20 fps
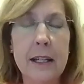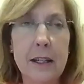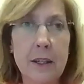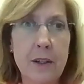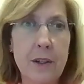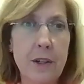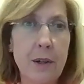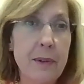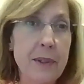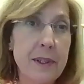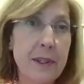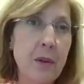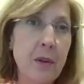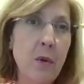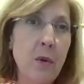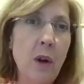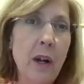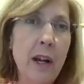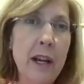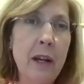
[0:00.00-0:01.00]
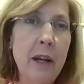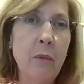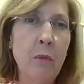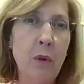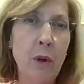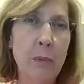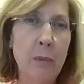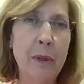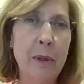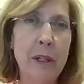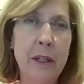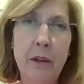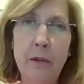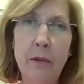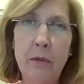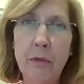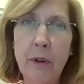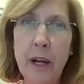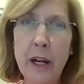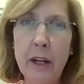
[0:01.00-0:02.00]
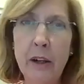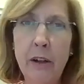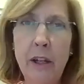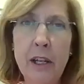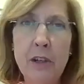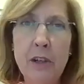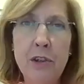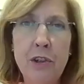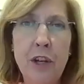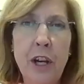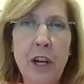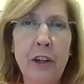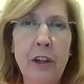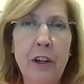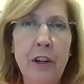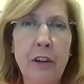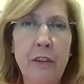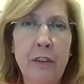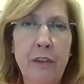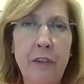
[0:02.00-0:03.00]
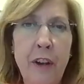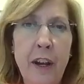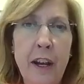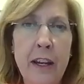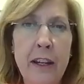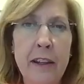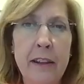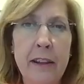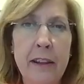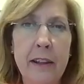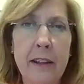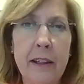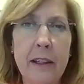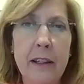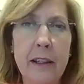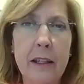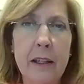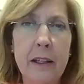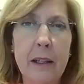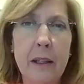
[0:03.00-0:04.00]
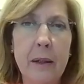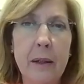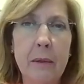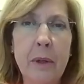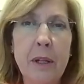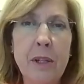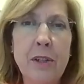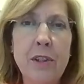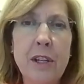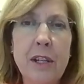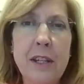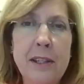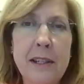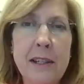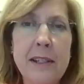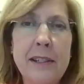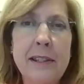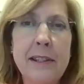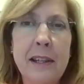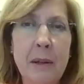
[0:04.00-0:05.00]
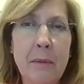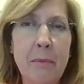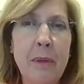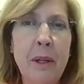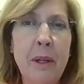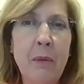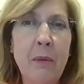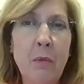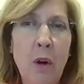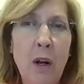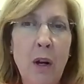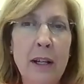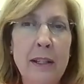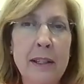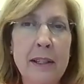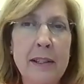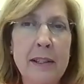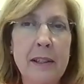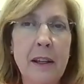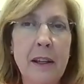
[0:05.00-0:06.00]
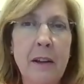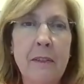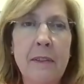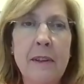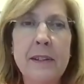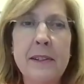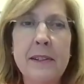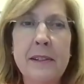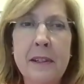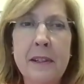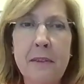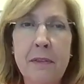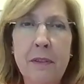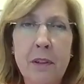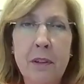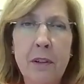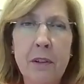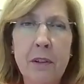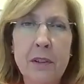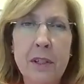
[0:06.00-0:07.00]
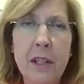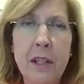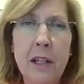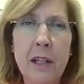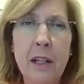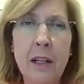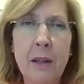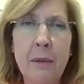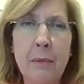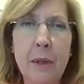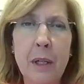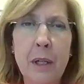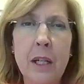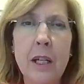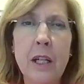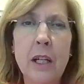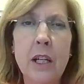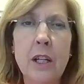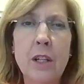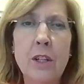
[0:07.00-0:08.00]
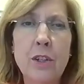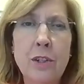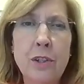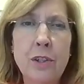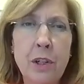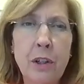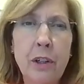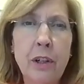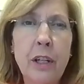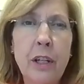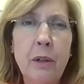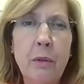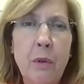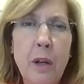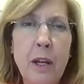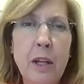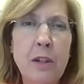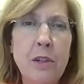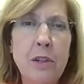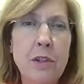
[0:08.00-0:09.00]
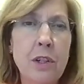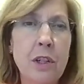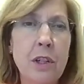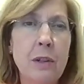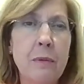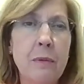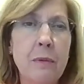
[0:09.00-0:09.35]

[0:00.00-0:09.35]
She was a quiet woman who rarely shared her faith, but she did tell me once of this difficult time during which